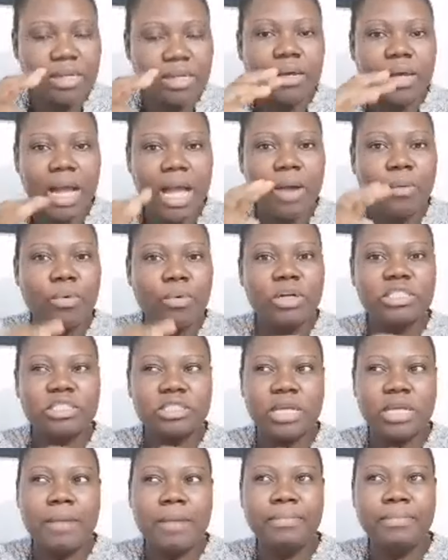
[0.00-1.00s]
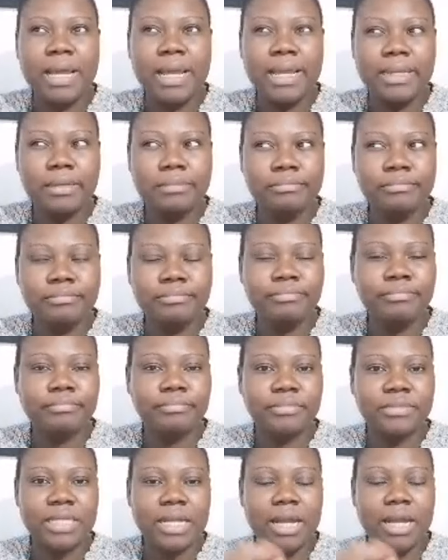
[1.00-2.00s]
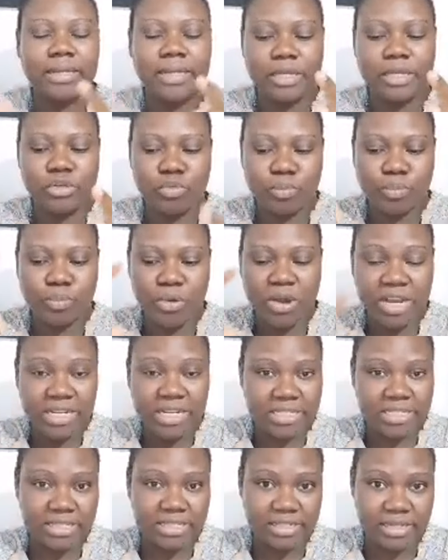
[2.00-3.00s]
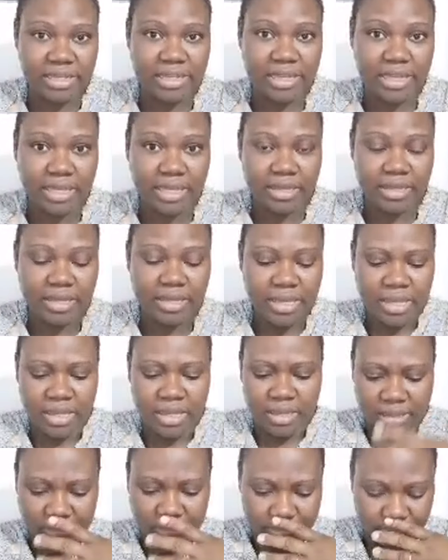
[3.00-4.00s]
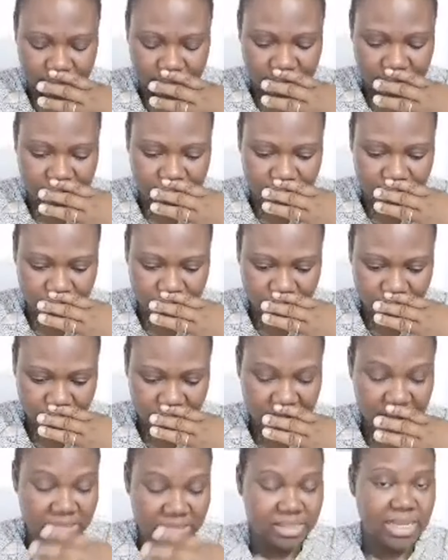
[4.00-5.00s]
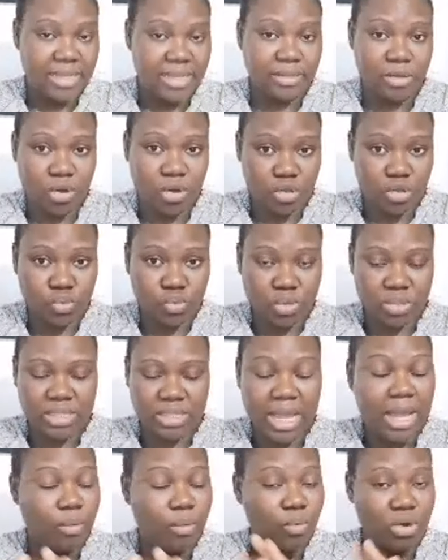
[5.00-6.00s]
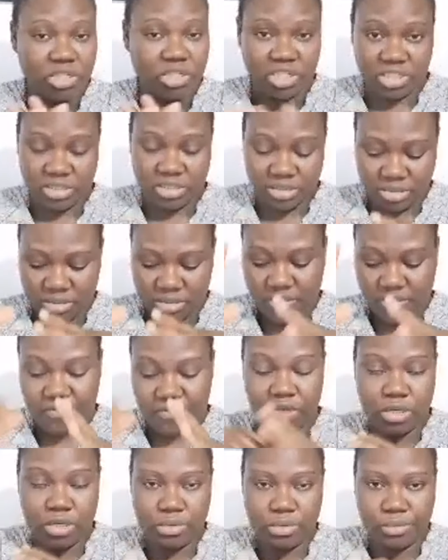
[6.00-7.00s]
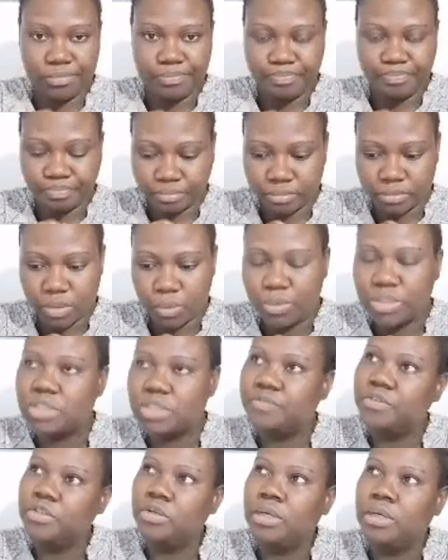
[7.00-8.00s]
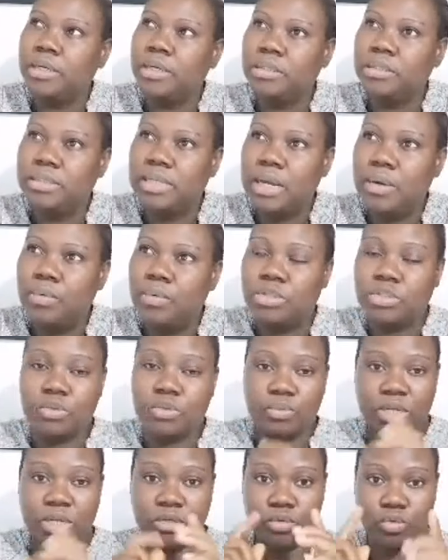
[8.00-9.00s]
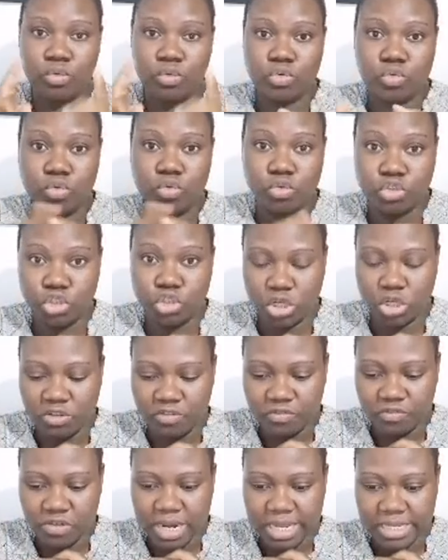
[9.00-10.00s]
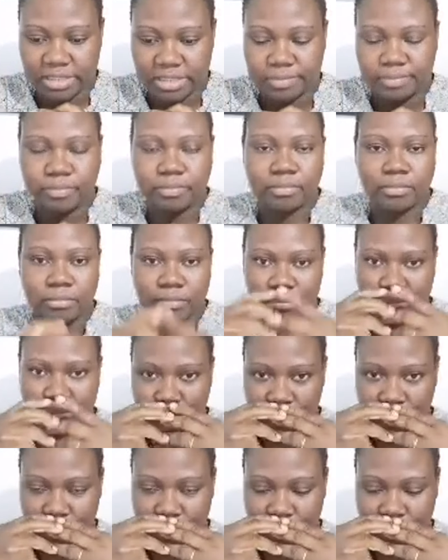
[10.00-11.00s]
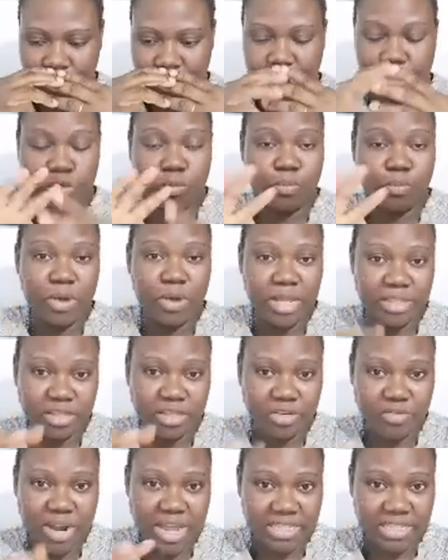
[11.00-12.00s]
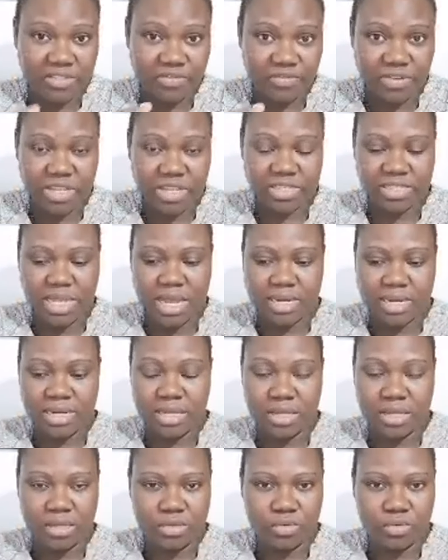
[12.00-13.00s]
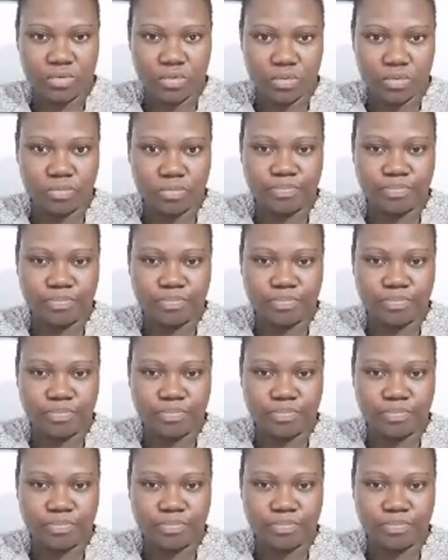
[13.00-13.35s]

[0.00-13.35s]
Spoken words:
I watched. I'm like, and then you boil it in inside the hot water. I watched the video. Which video again did I watch? When you cook jollof rice, you boil the rice first and then you